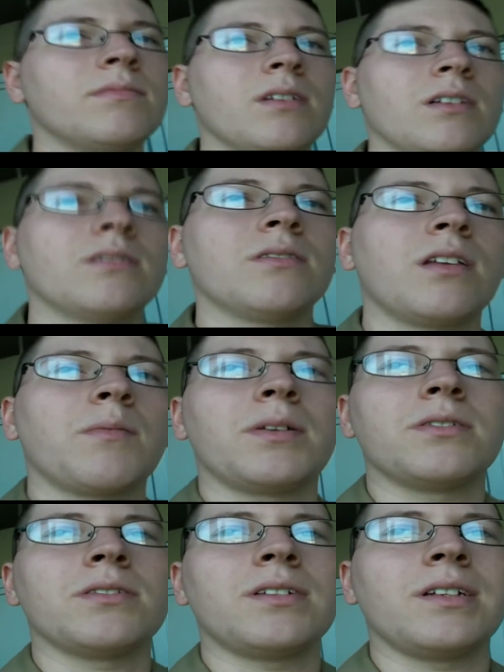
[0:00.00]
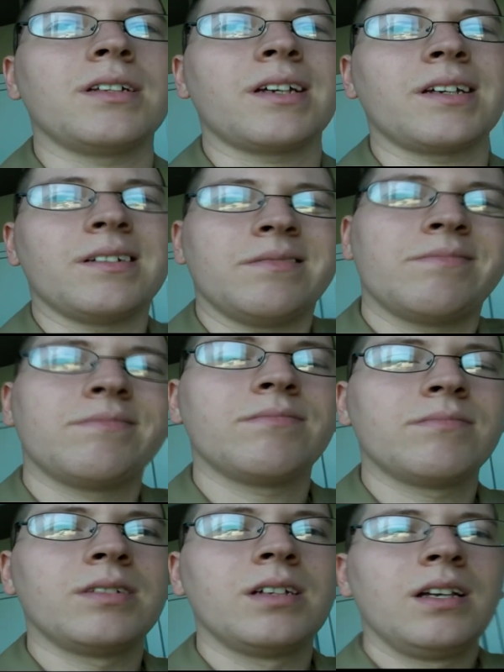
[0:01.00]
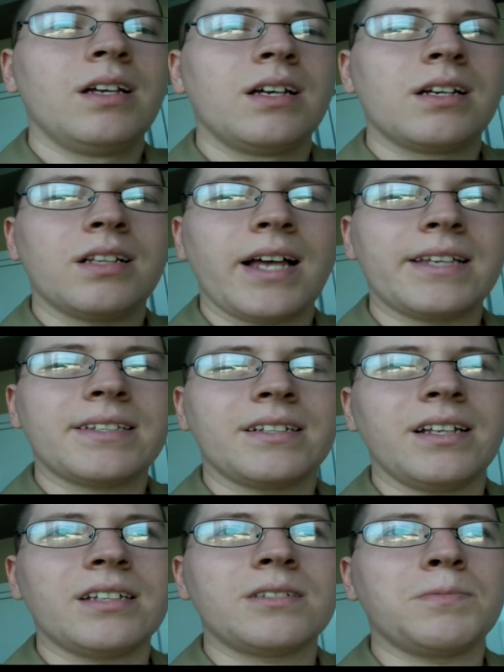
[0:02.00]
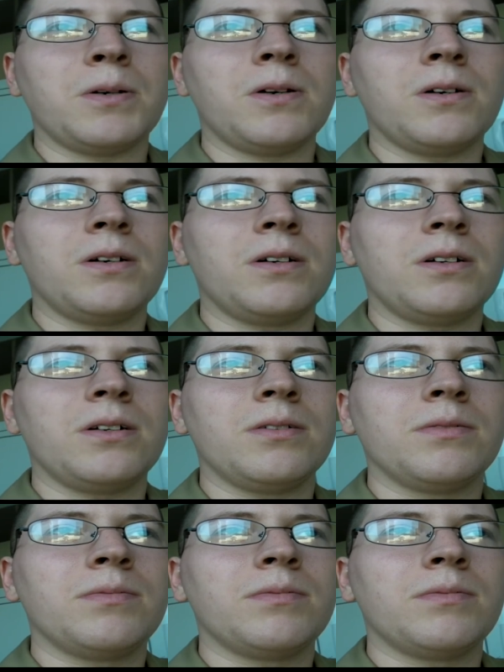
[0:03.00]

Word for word: Also thinking about just getting like a classic Les Paul